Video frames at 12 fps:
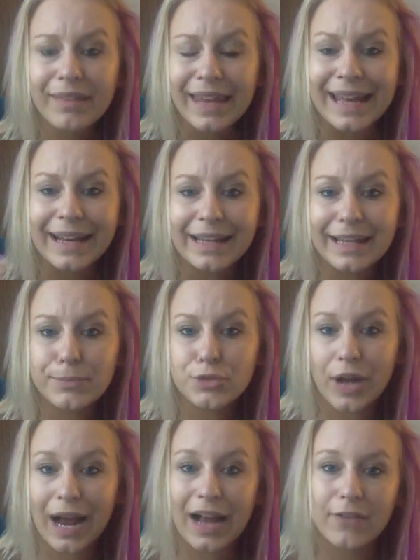And I keep
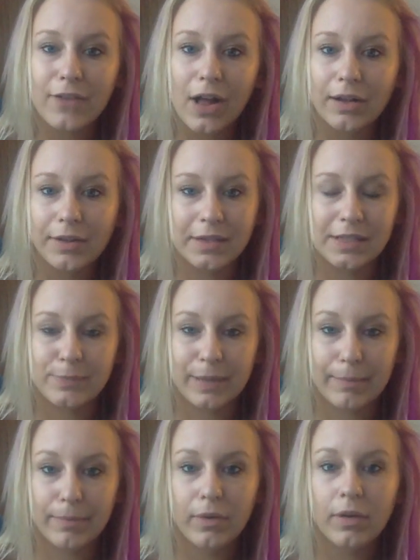track of all of these
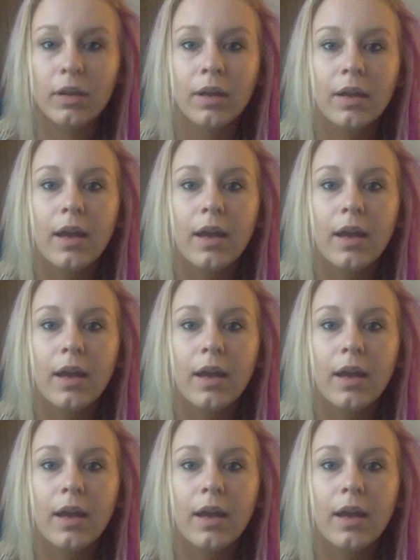people